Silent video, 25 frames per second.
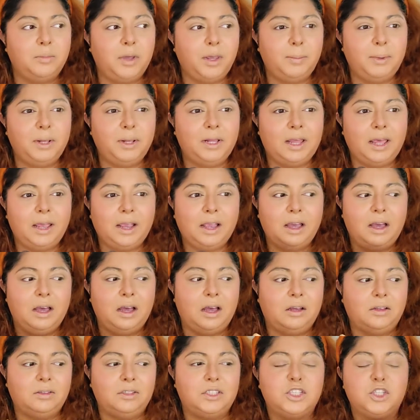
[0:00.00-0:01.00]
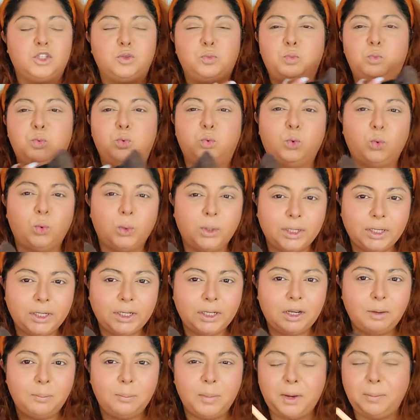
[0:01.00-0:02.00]
maybe like a
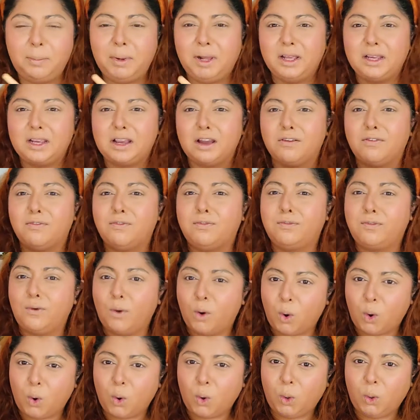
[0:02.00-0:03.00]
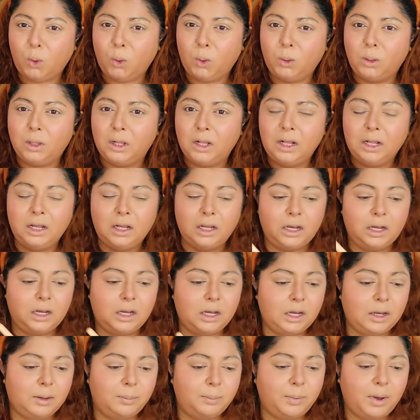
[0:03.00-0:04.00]
spring, maybe like a fall
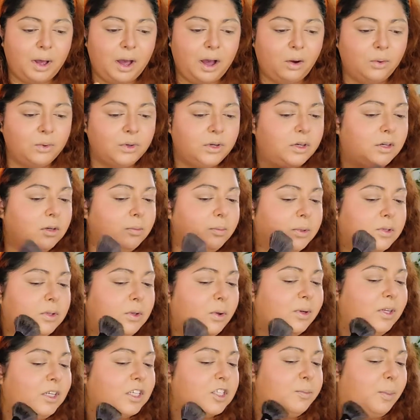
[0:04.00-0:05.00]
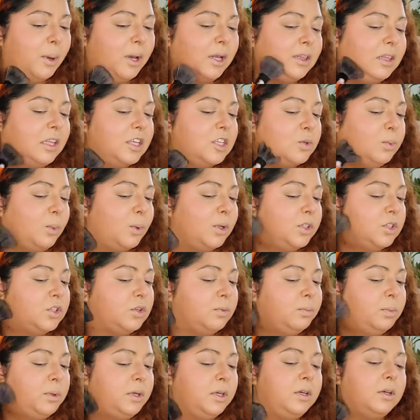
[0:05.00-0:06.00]
uh powder, but don't expect this one
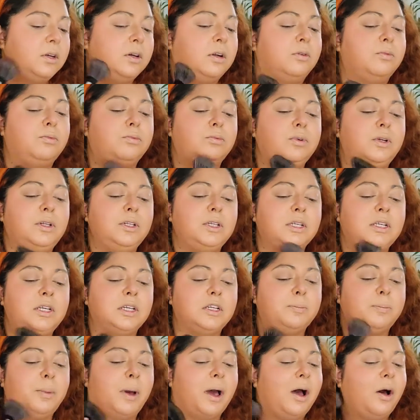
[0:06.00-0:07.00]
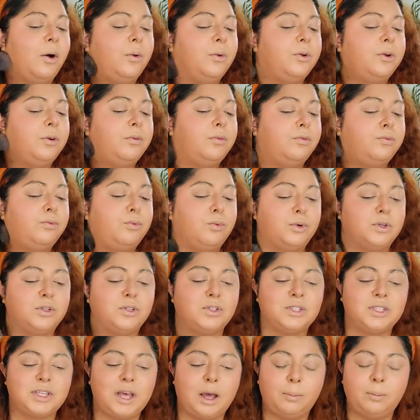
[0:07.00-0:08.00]
to be a really good powder for
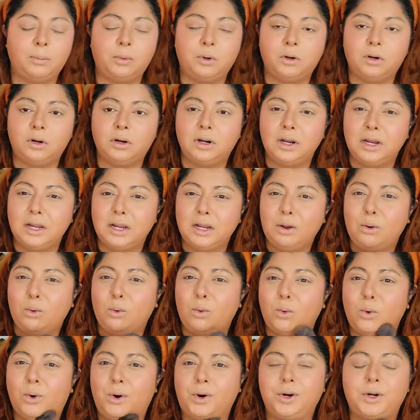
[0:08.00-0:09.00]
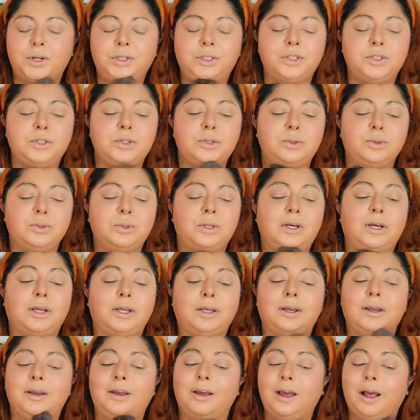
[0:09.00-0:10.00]
summer or to
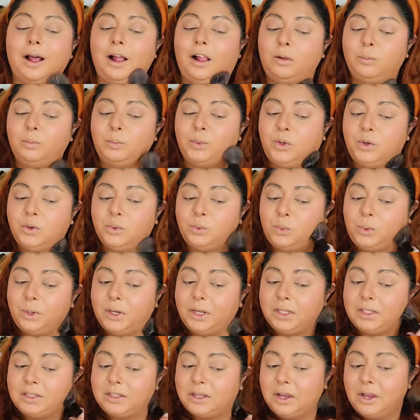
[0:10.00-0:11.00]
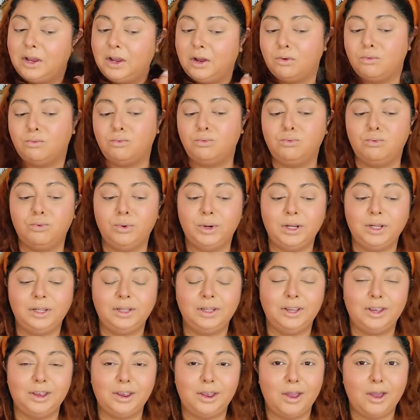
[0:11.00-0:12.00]
like help you with
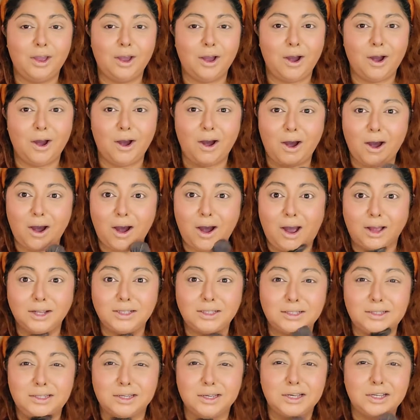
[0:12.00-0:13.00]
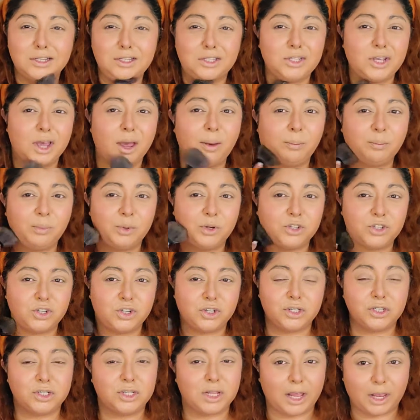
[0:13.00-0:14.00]
really hot
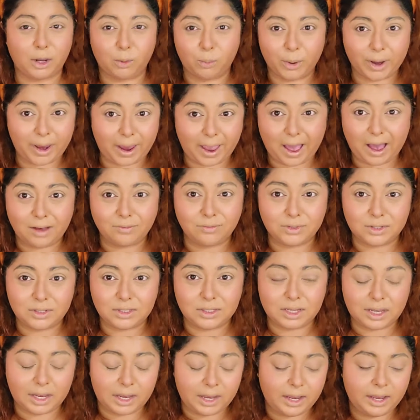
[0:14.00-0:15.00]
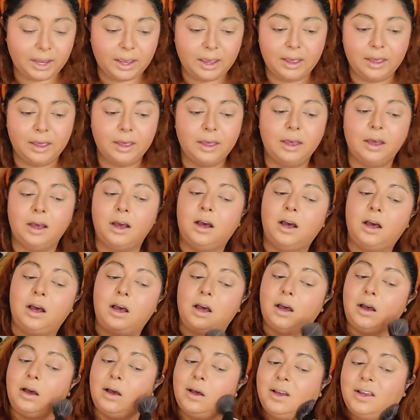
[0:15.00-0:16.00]
temperatures like we have today
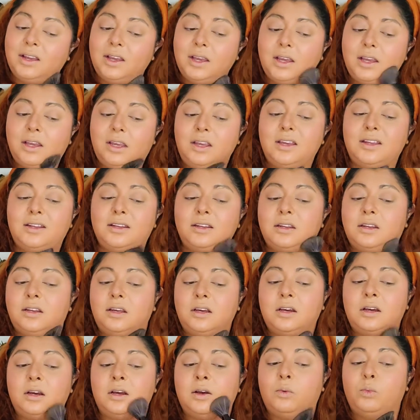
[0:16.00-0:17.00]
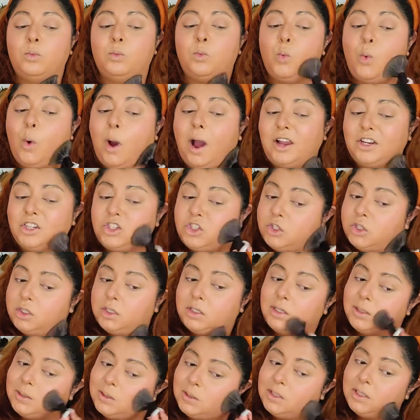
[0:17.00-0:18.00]
uh in uh,
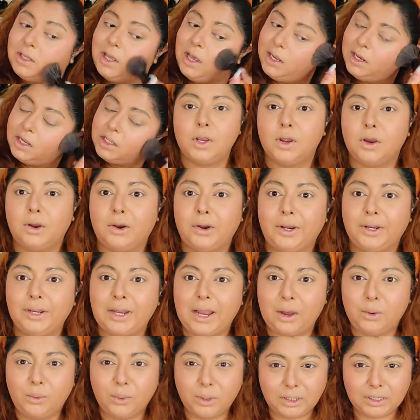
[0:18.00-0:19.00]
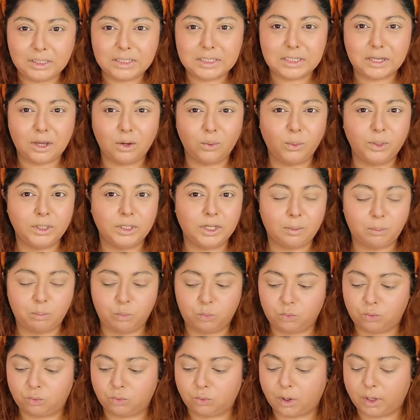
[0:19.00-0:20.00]
Washington State. All right, now let's go with the
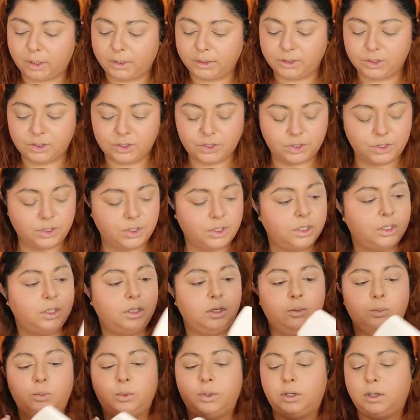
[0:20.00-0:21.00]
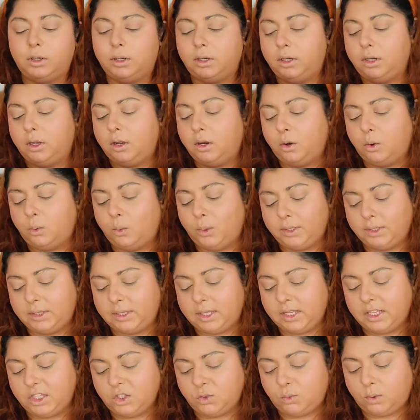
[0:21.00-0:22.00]
bronzer. We're gonna go with
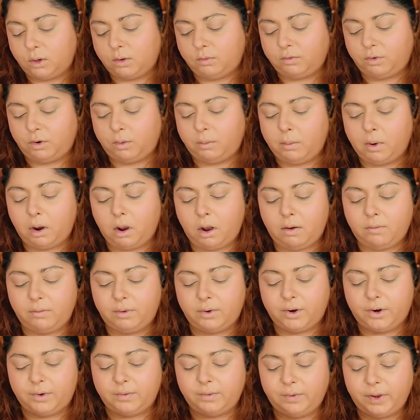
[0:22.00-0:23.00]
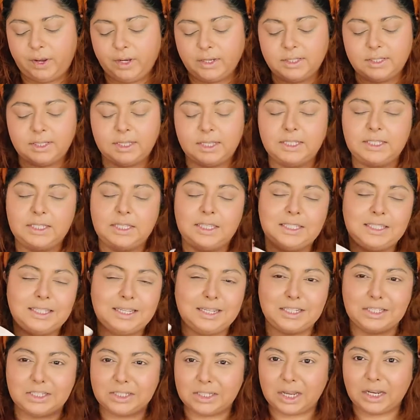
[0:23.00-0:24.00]
this one from CoverFX. This is
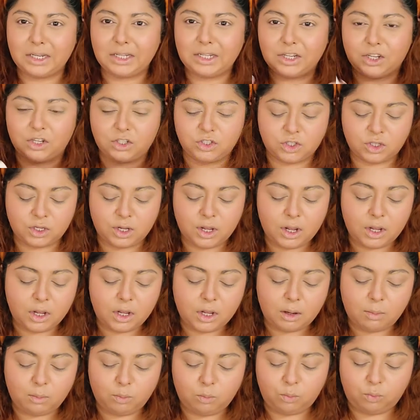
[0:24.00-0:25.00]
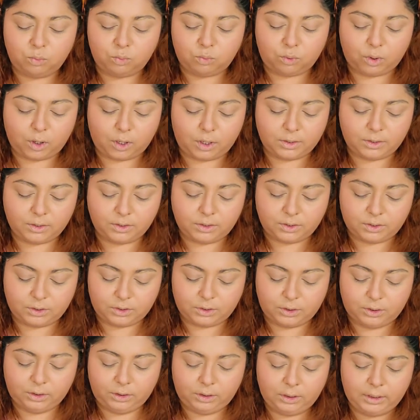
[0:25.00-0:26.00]
in Sunkissed
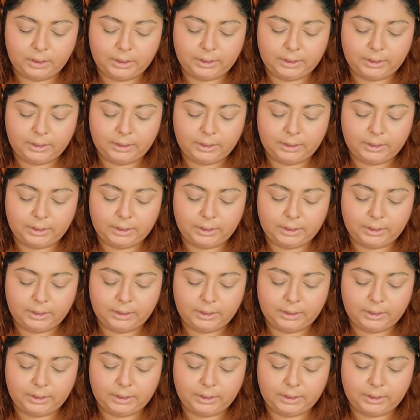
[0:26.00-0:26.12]
Bronzer,